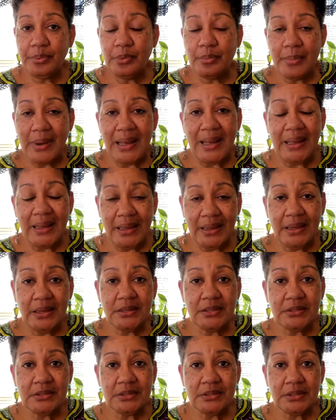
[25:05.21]
my
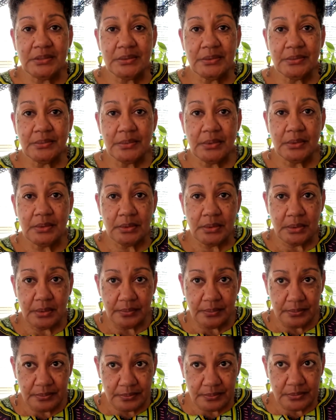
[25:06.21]
age
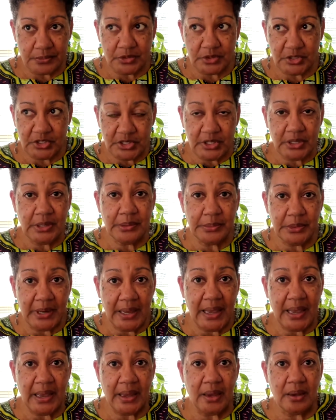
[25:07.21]
seem to
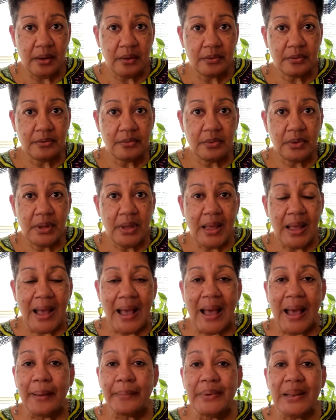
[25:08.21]
have.
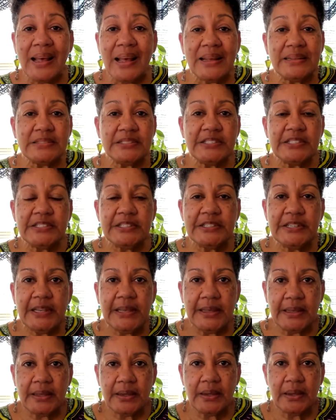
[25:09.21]
I'm not
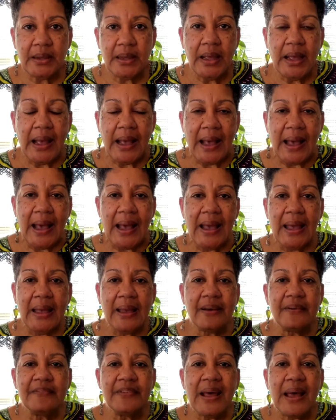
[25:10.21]
sick. I
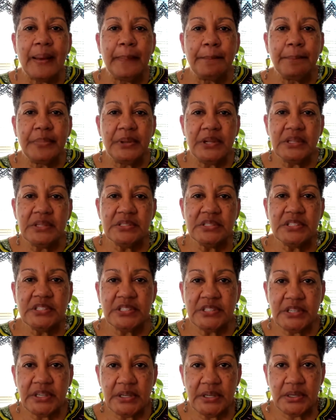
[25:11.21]
have not been
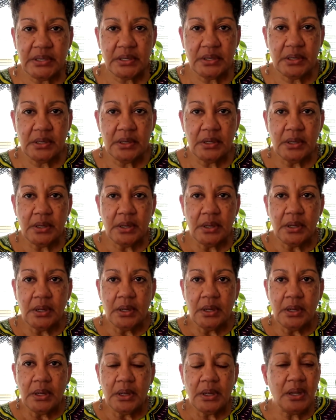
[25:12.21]
sick
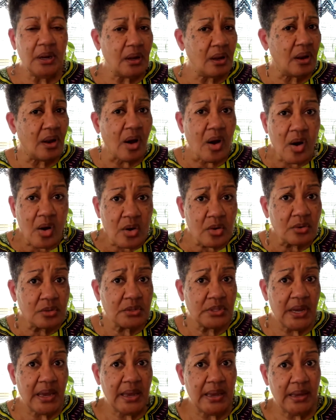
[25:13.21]
in a
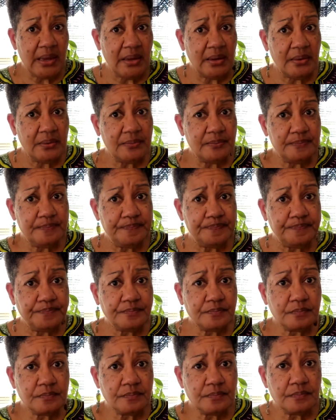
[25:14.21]
long time.
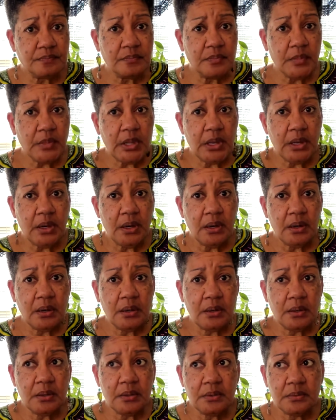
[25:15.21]

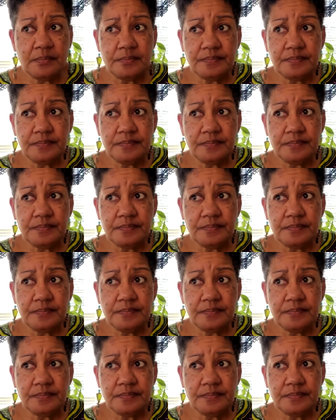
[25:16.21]
Uh,